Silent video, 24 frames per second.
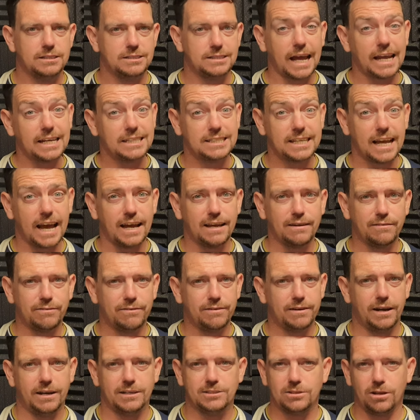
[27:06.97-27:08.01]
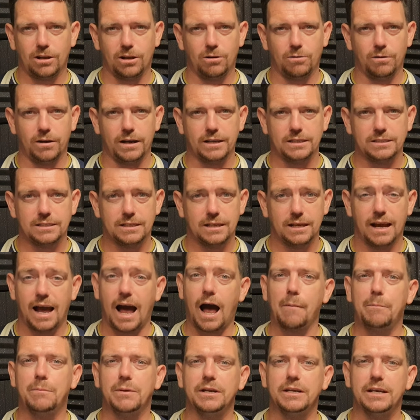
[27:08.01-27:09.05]
Stay safe, and as always,
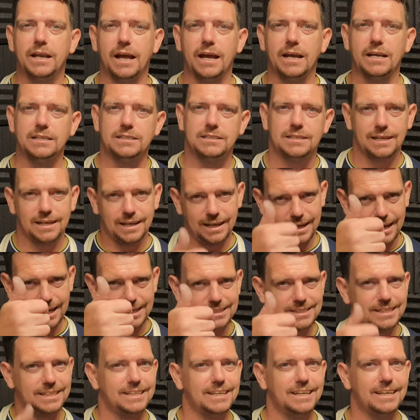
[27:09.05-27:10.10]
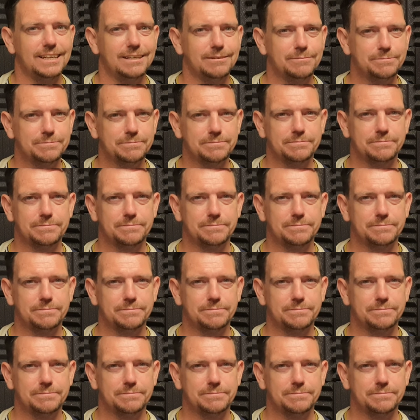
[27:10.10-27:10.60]
happy days. That's it.